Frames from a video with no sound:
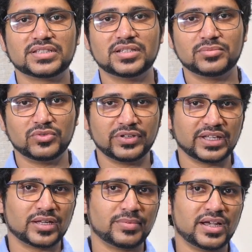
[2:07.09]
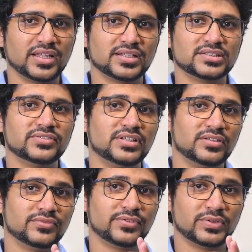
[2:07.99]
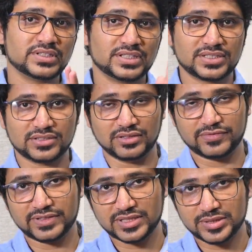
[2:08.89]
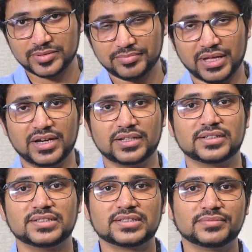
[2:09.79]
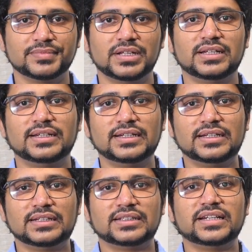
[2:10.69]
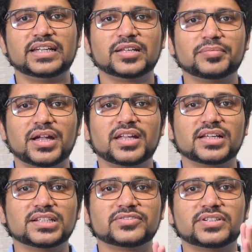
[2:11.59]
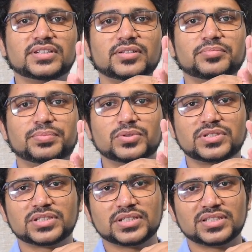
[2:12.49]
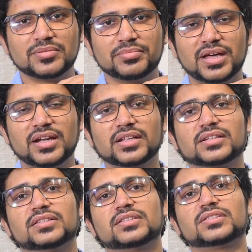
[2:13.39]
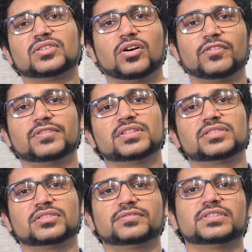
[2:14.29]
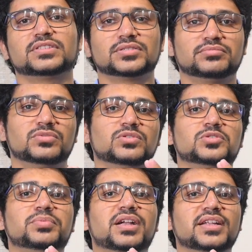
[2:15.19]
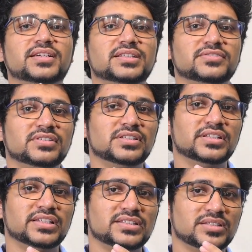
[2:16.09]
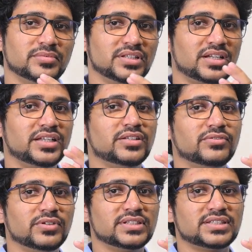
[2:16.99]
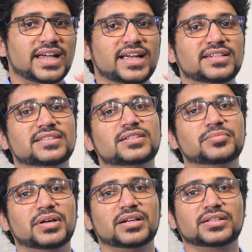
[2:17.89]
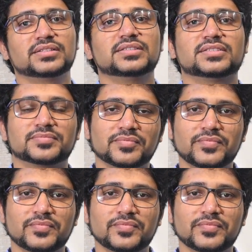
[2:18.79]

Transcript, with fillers: the moving air particles will influence the surface particles. The hitting particles will push some particles off the surface. Those particles will then similarly influence adjacent particles.